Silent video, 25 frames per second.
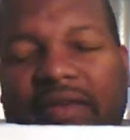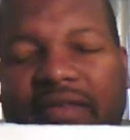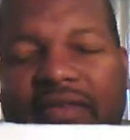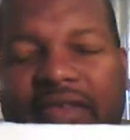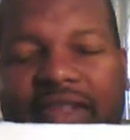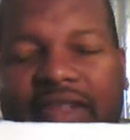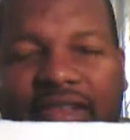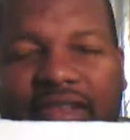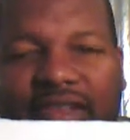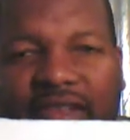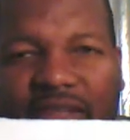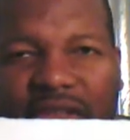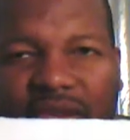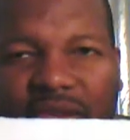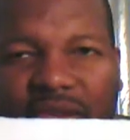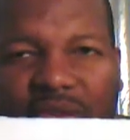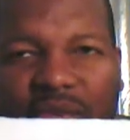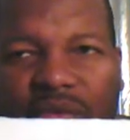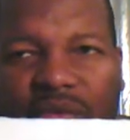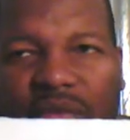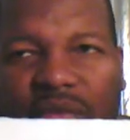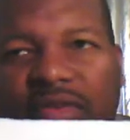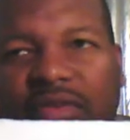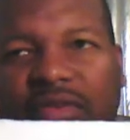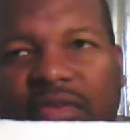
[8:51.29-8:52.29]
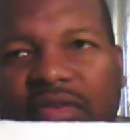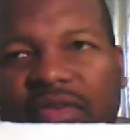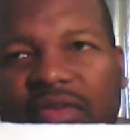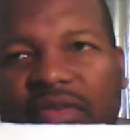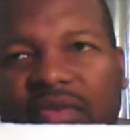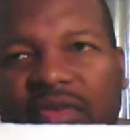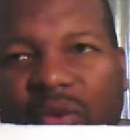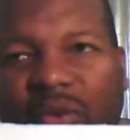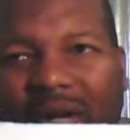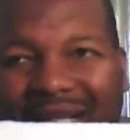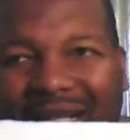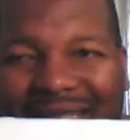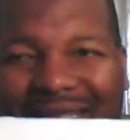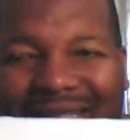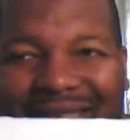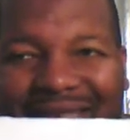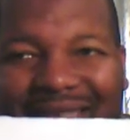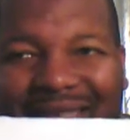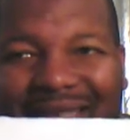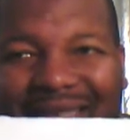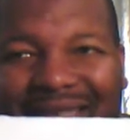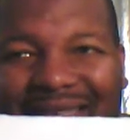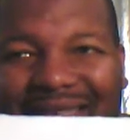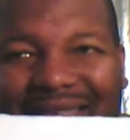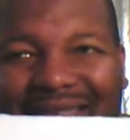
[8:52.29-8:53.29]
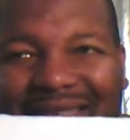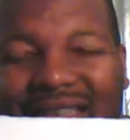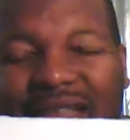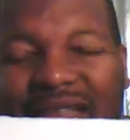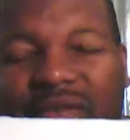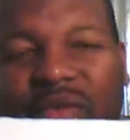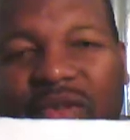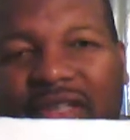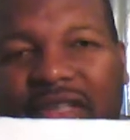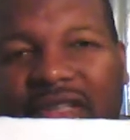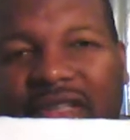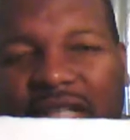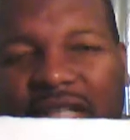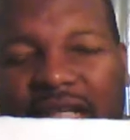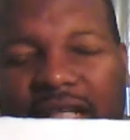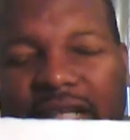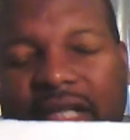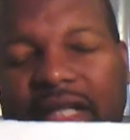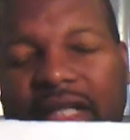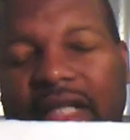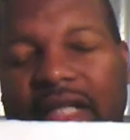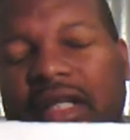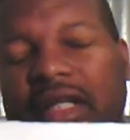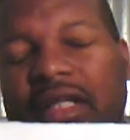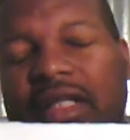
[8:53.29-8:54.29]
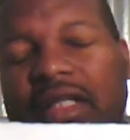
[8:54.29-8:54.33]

the two twice you would say